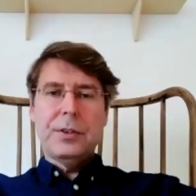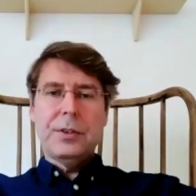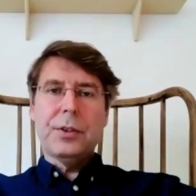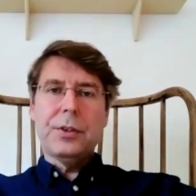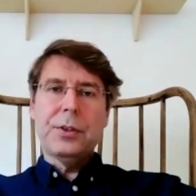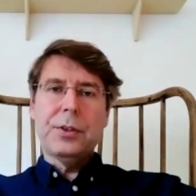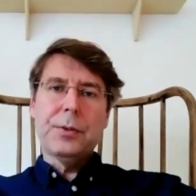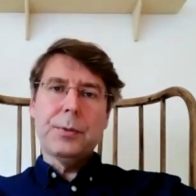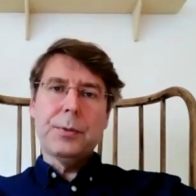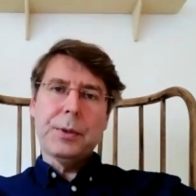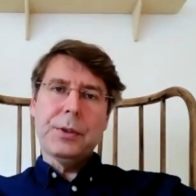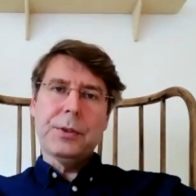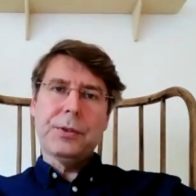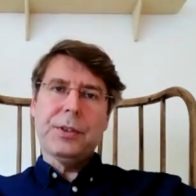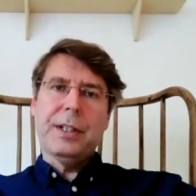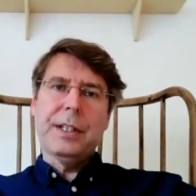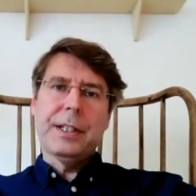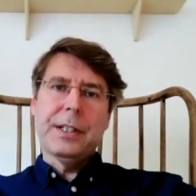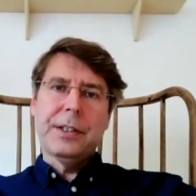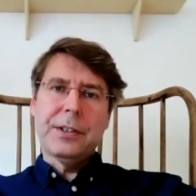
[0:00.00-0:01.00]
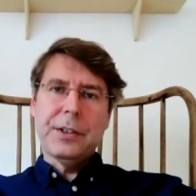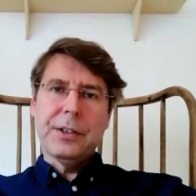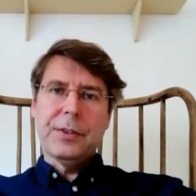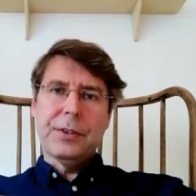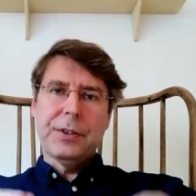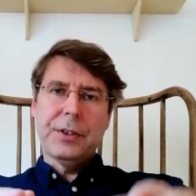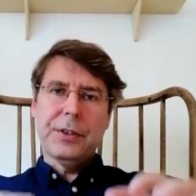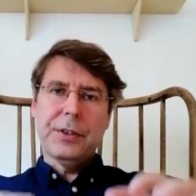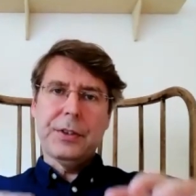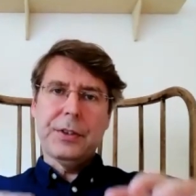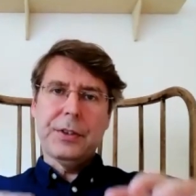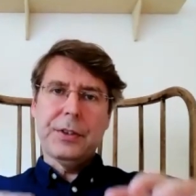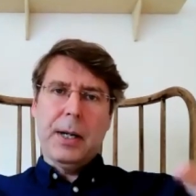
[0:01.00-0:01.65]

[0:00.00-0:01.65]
So you, what you're saying is, is that different